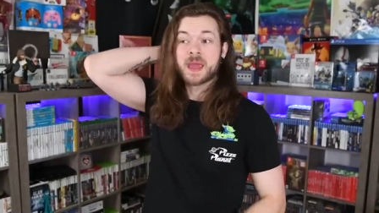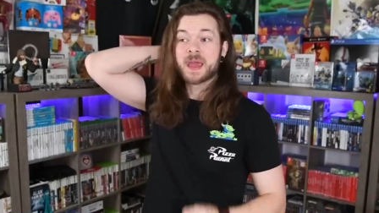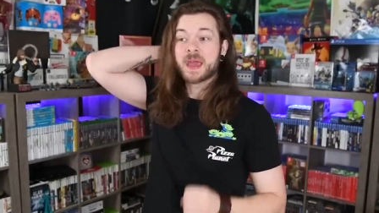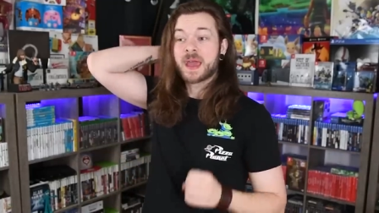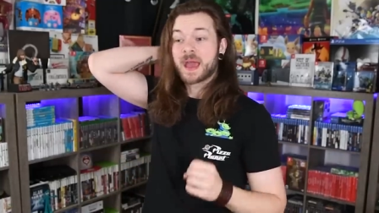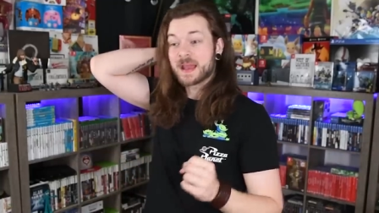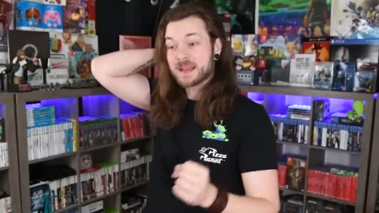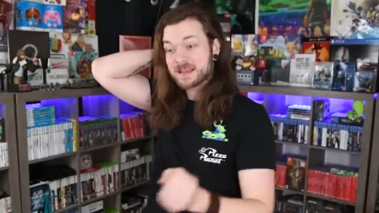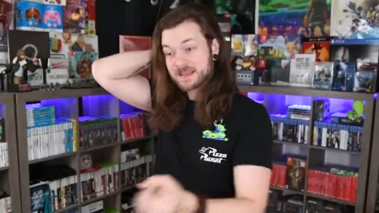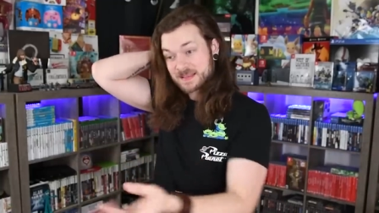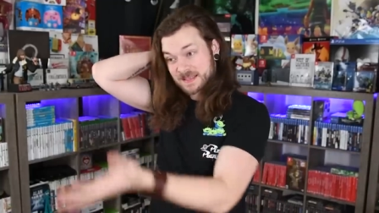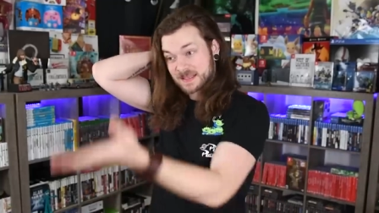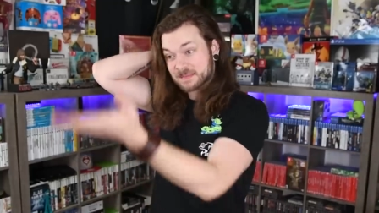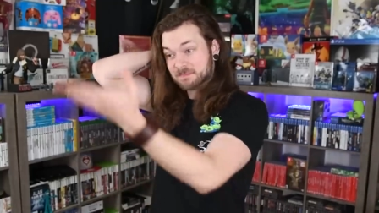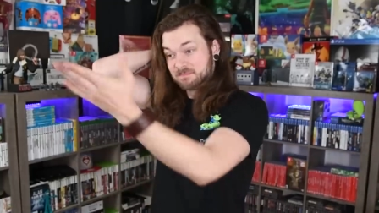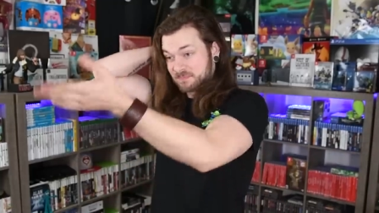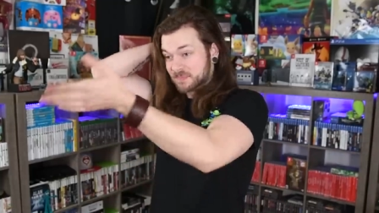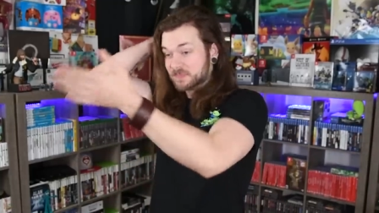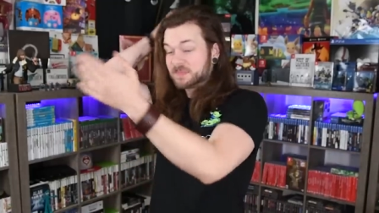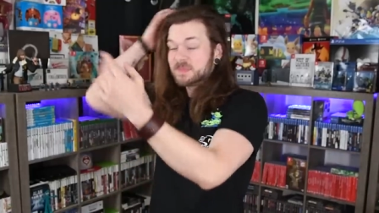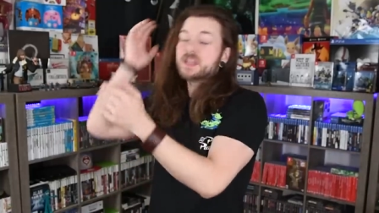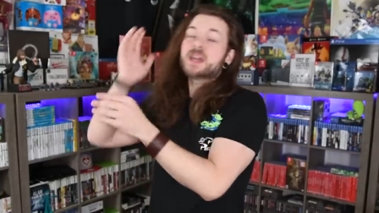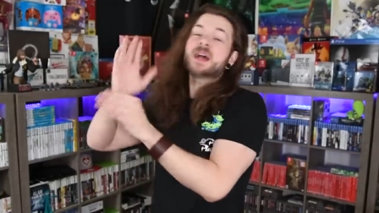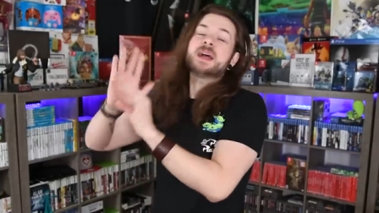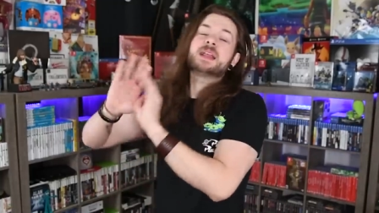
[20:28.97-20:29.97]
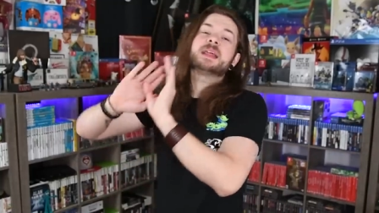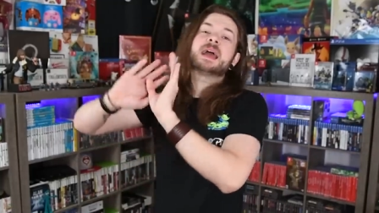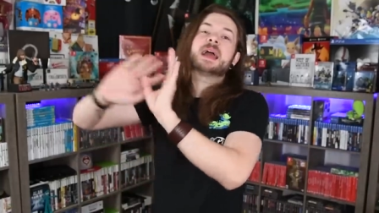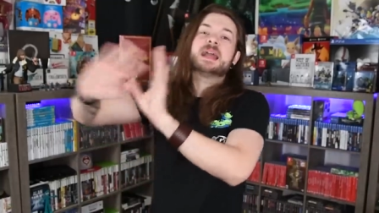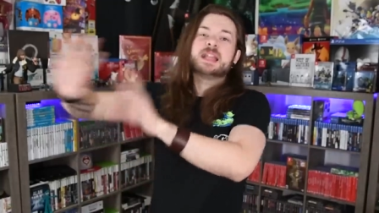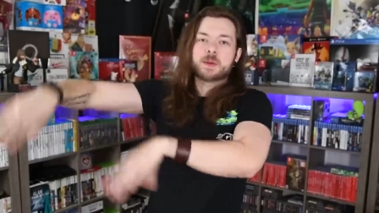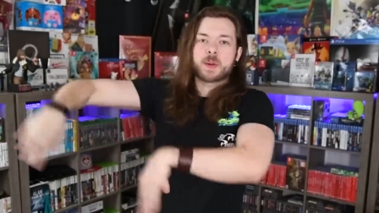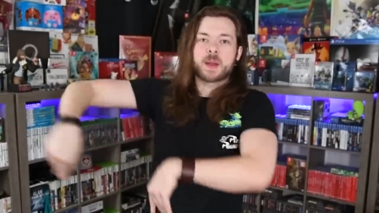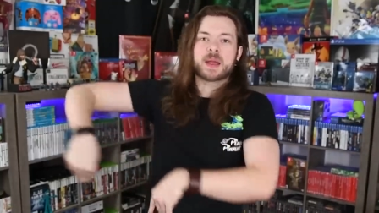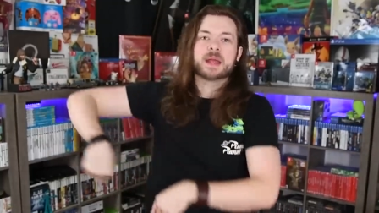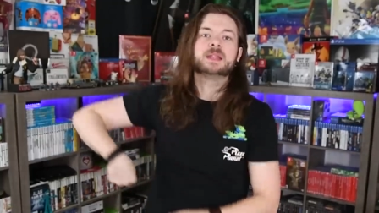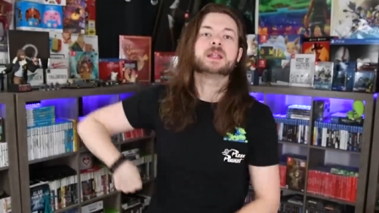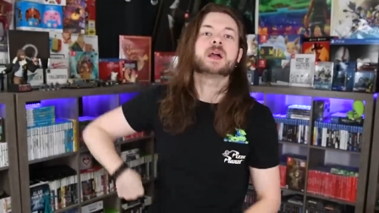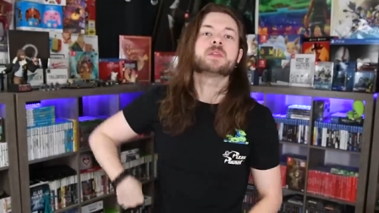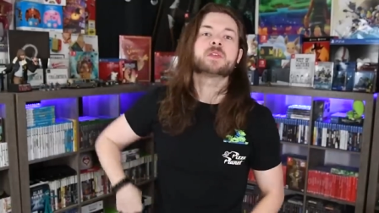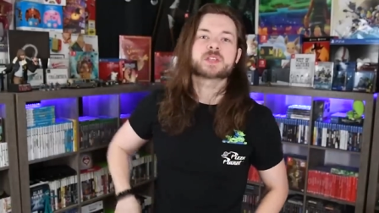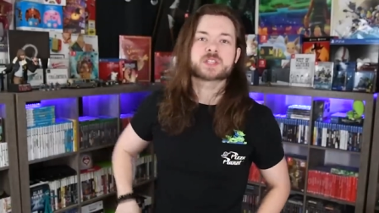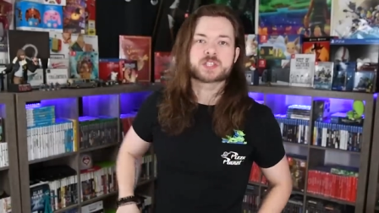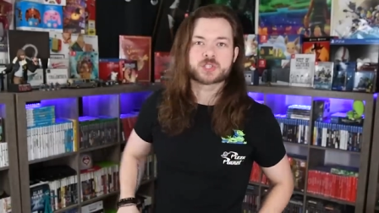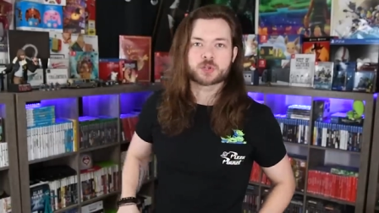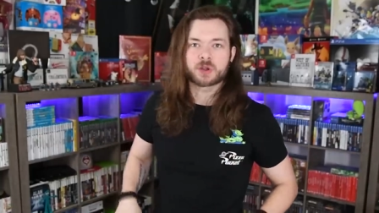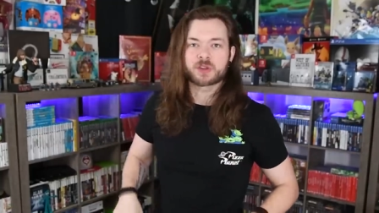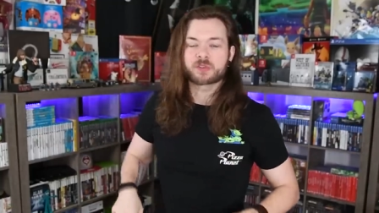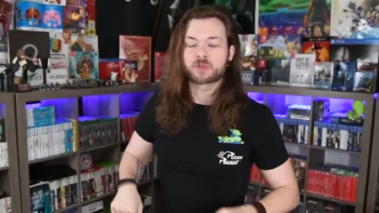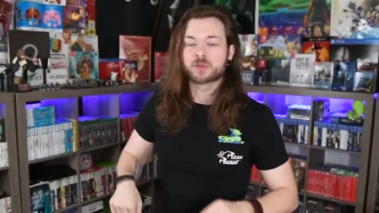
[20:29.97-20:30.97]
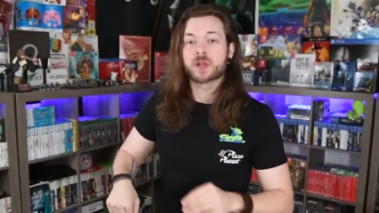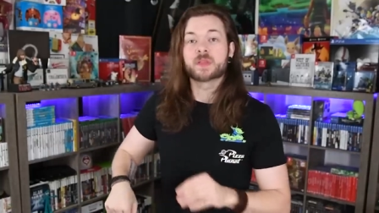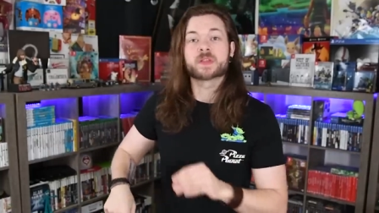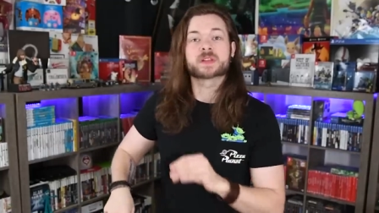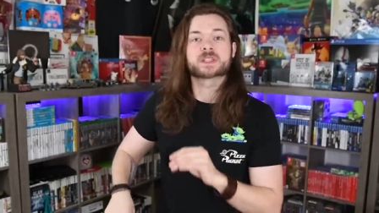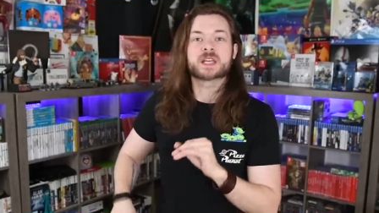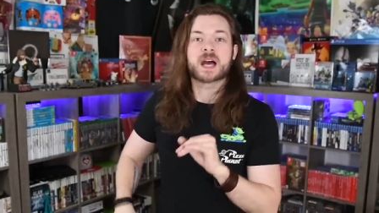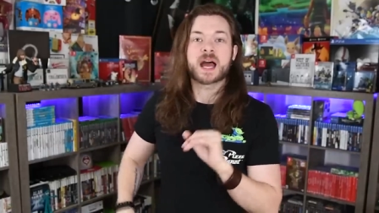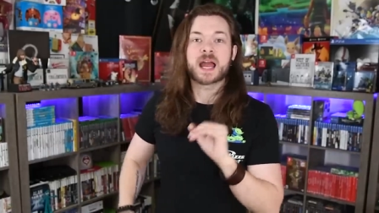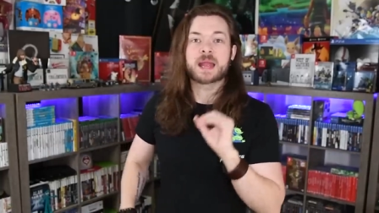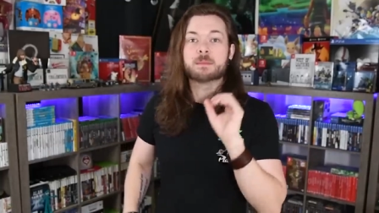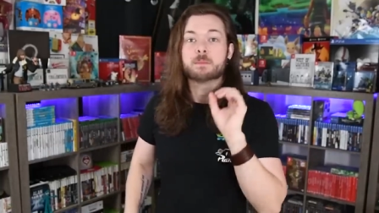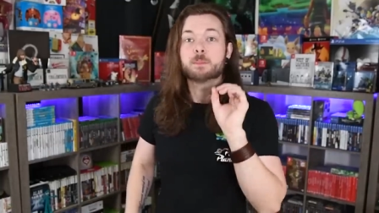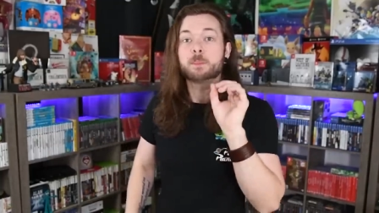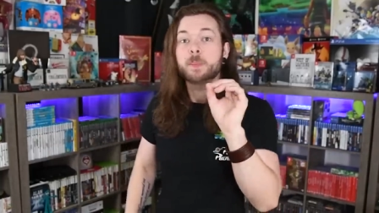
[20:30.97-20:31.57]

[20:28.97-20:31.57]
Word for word: and yeah, anyway, another story for another time.